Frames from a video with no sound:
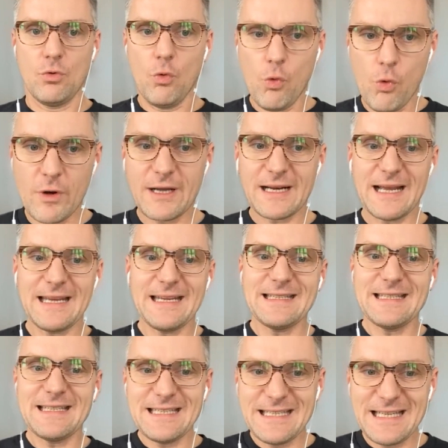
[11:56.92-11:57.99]
Ukraine
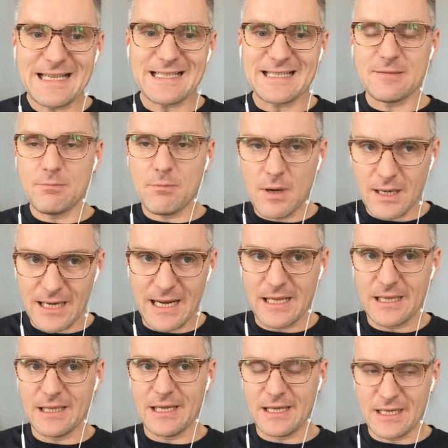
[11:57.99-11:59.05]
has the moral
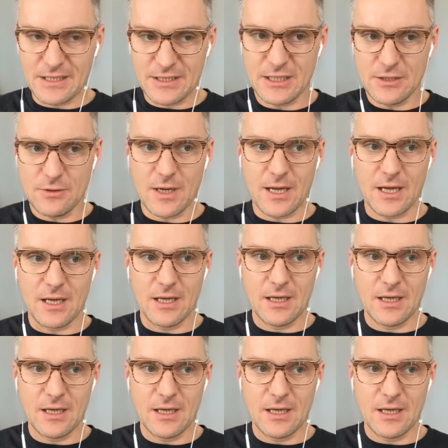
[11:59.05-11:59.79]
strength and physical